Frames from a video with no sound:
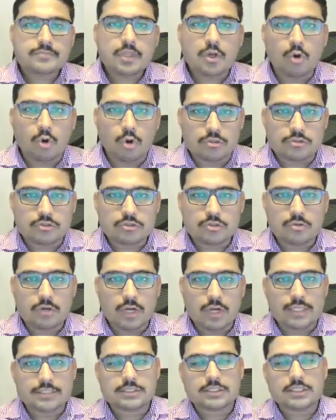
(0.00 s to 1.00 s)
Also,
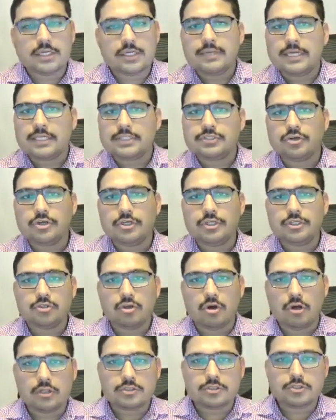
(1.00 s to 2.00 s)
a scrum master is
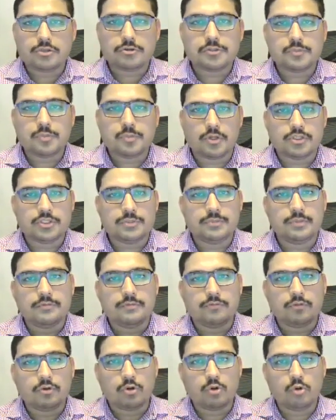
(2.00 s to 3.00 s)
also responsible
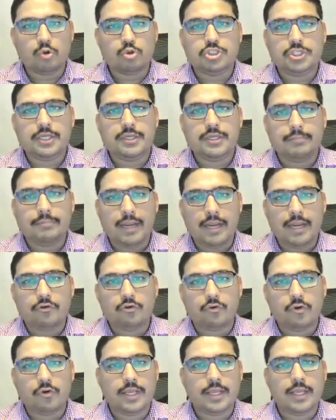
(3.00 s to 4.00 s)
for coaching,
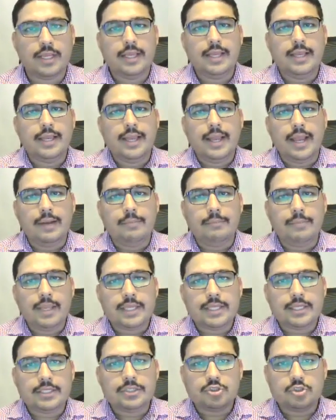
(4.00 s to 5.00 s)
mentoring, and
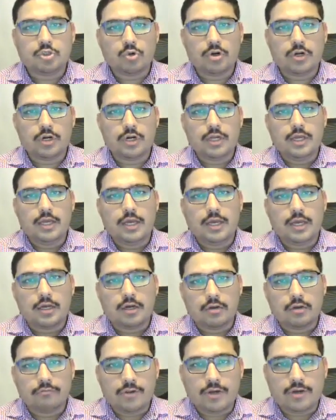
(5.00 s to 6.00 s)
making sure
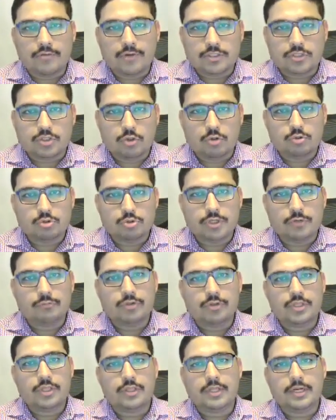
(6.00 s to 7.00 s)
conflict resolution
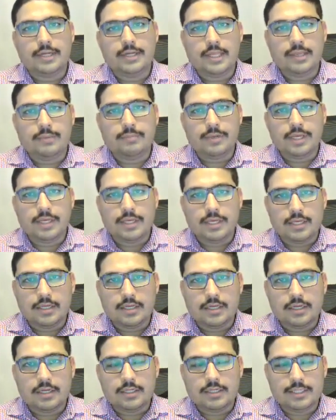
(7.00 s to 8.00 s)
within the team
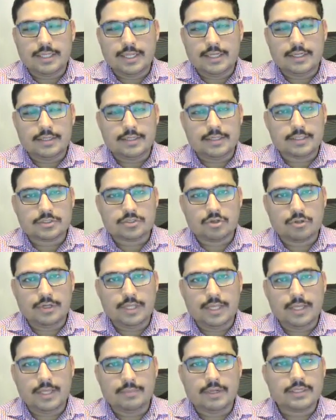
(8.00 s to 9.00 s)
does not
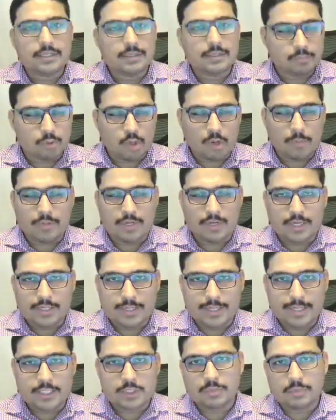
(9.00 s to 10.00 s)
take properly
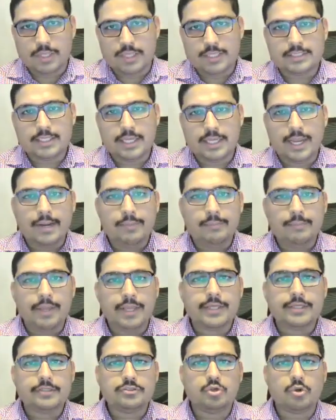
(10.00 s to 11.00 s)
takes place, and
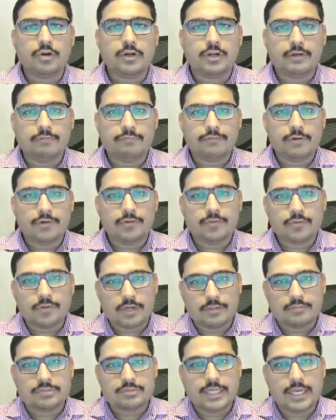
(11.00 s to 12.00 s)
making sure different
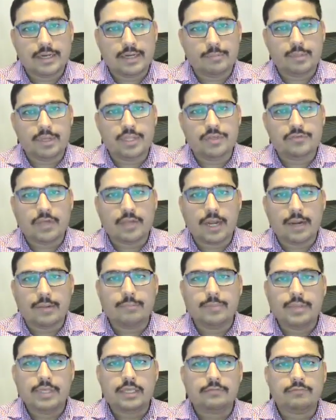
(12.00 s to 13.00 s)
scrum ceremonies are
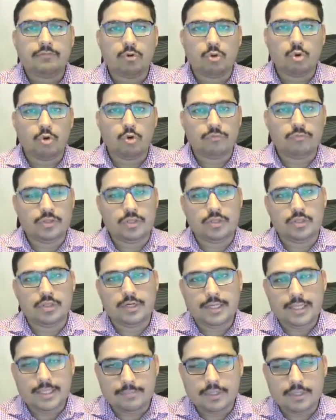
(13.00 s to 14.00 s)
being followed within the
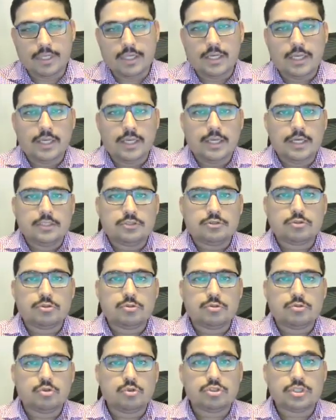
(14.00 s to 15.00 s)
team. So
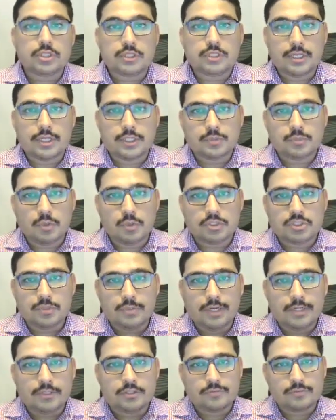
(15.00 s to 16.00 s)
those are the
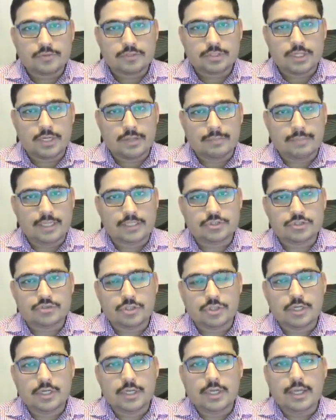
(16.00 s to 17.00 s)
responsibilities of a scrum
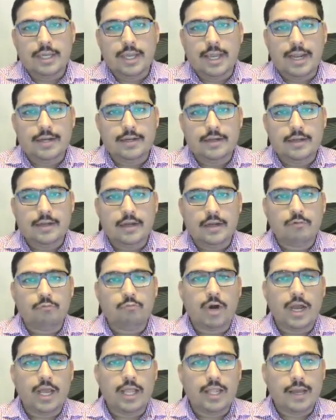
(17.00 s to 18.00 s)
master. And
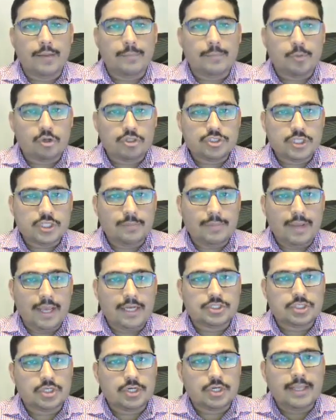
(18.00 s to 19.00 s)
while a project
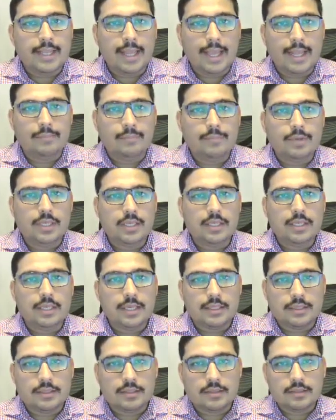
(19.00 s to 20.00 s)
manager can be
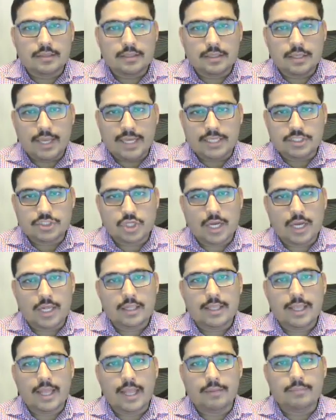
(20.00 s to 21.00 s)
in
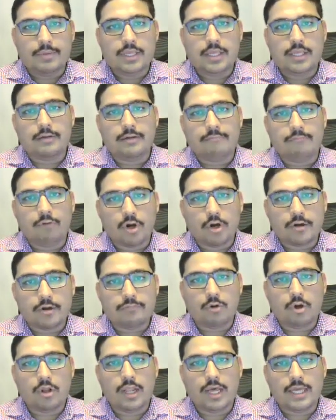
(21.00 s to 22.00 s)
agile, can be in a
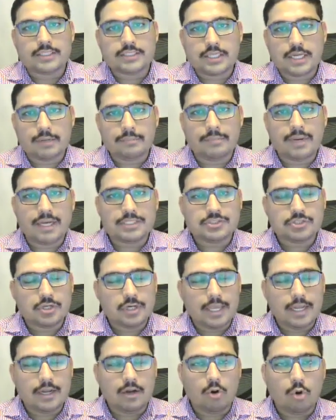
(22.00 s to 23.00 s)
waterfall, a scrum master
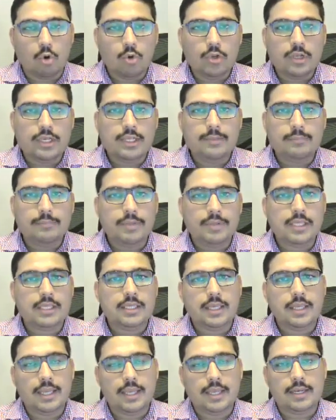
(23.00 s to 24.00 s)
can only
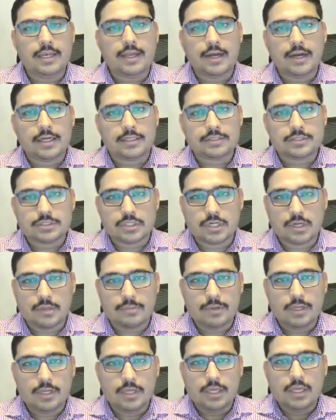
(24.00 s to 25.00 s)
be in a
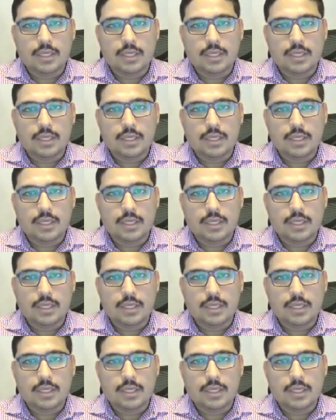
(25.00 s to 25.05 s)
scrum